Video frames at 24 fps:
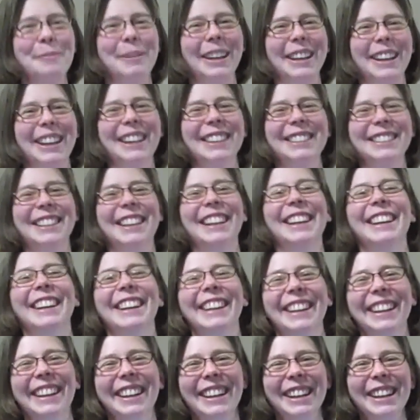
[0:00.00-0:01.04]
because
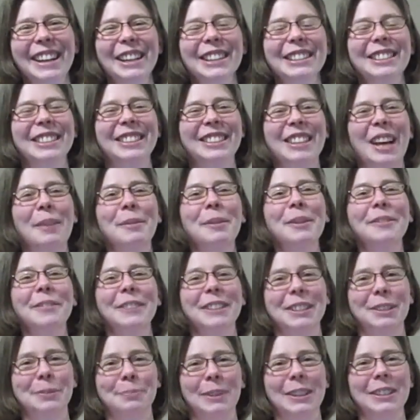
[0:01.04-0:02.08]
some of
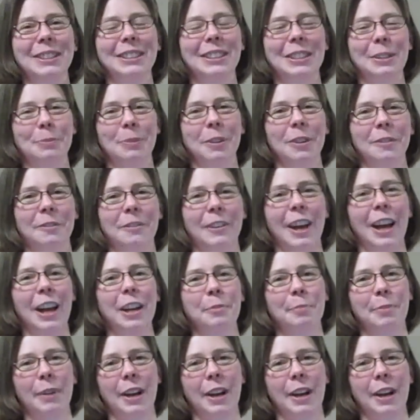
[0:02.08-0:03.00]
it's been simplified